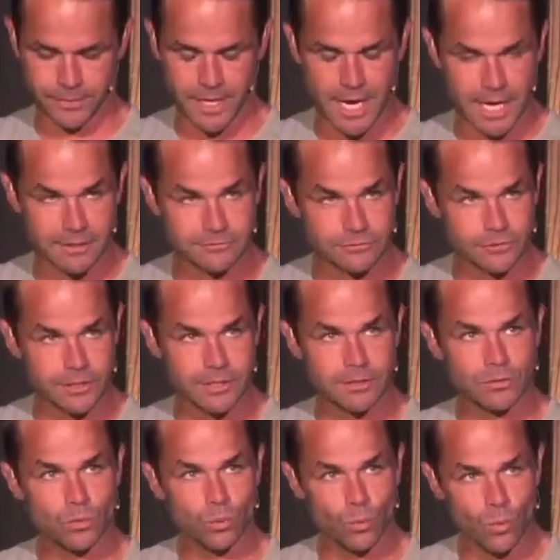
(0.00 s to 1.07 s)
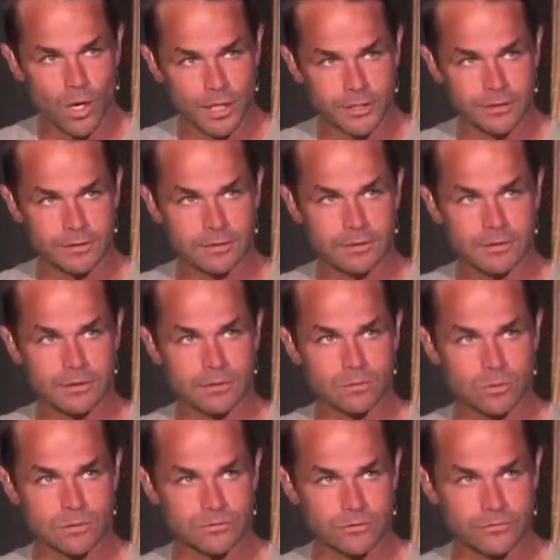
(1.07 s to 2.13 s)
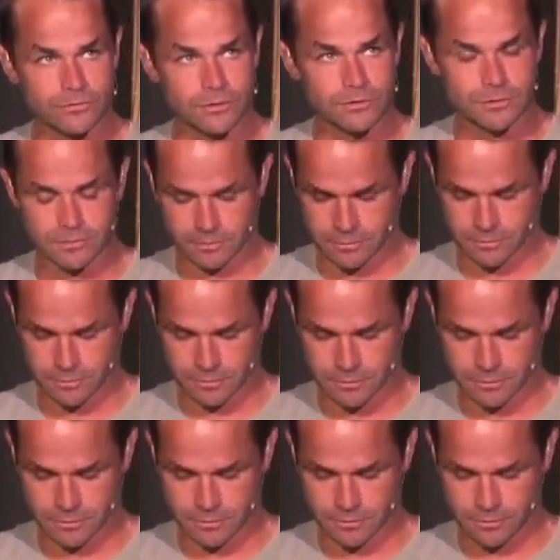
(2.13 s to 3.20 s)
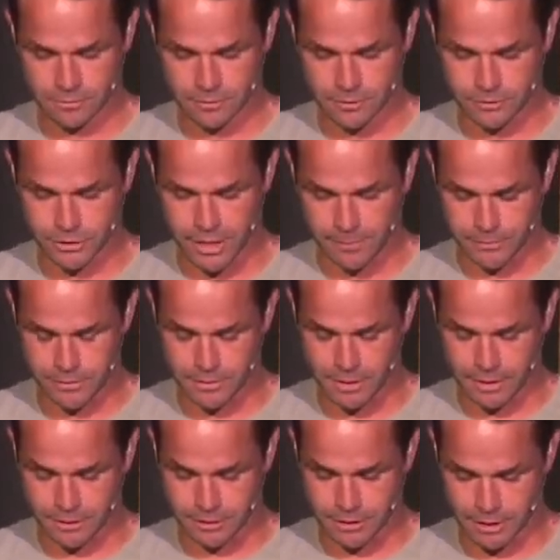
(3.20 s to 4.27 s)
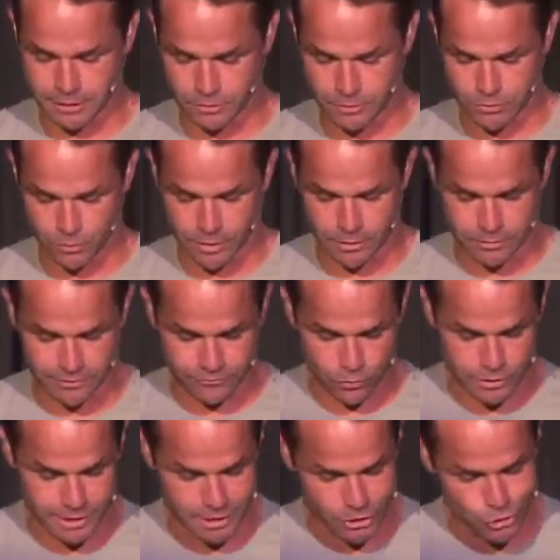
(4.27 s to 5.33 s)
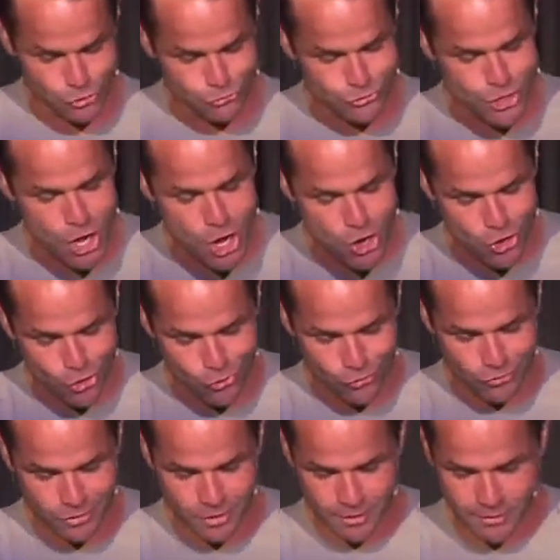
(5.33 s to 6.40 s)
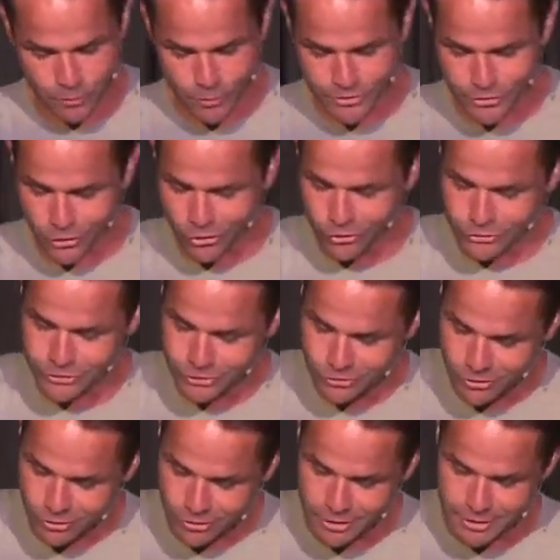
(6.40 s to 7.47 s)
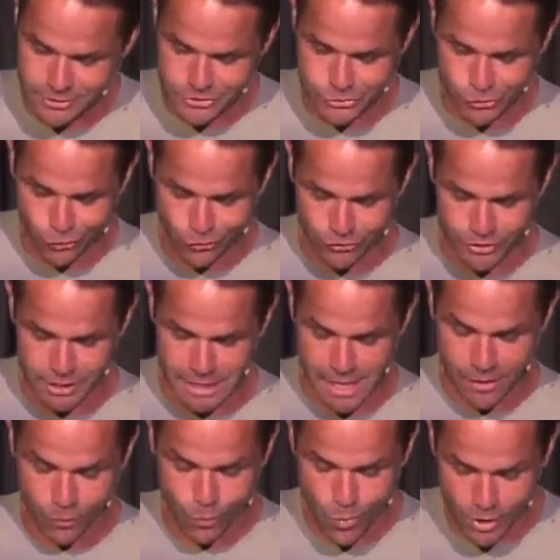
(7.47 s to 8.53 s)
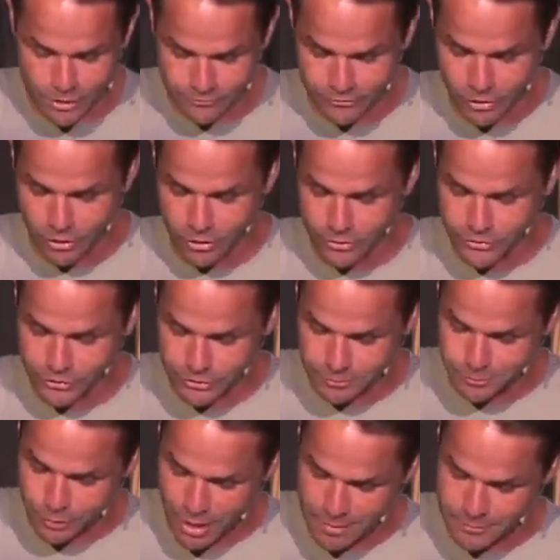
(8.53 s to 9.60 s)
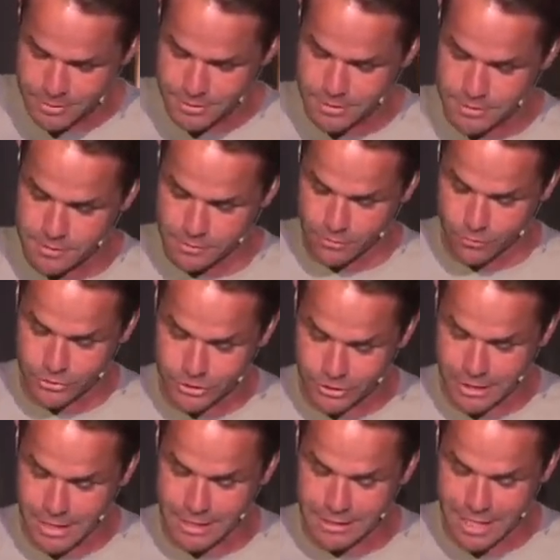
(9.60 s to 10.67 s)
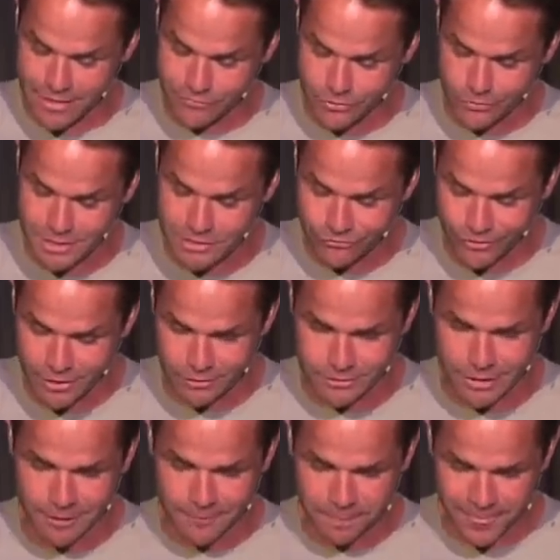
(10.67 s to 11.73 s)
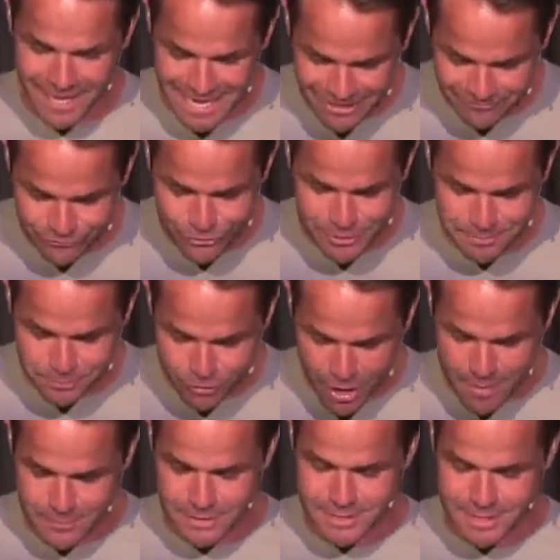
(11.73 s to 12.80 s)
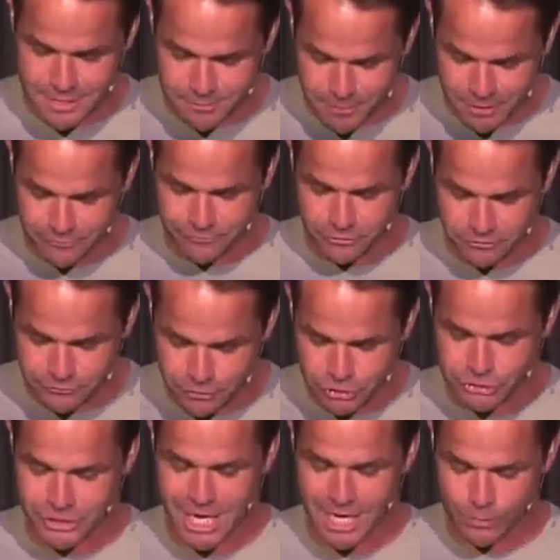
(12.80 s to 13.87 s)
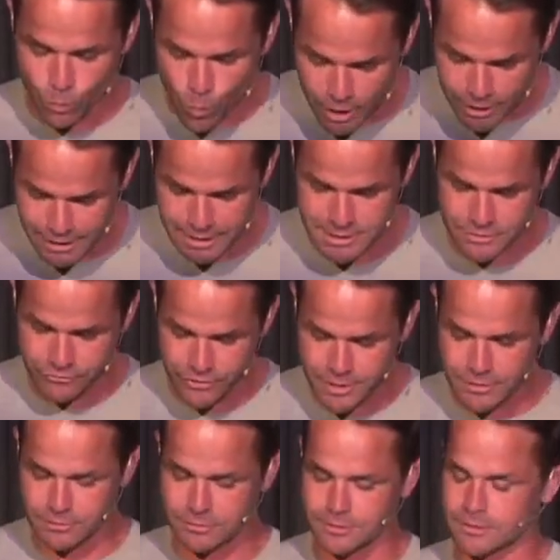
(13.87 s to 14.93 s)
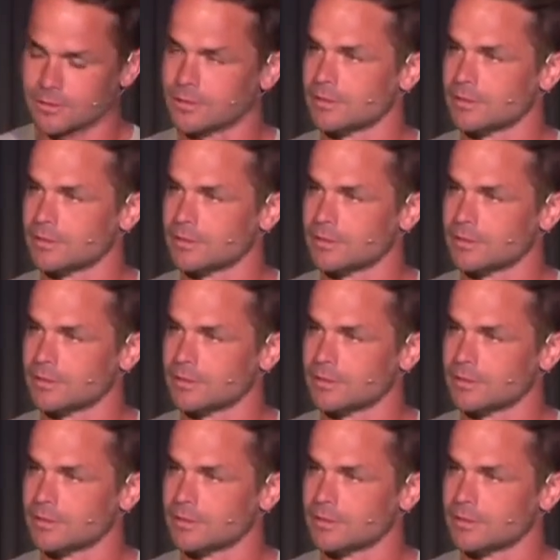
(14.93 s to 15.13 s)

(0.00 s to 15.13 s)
Every one was fulfilled. Two chapters later, Joshua 23, 14. You know with all your heart and soul that not one of all the good promises the Lord your God gave you has failed. Every promise has been fulfilled. Not one has failed.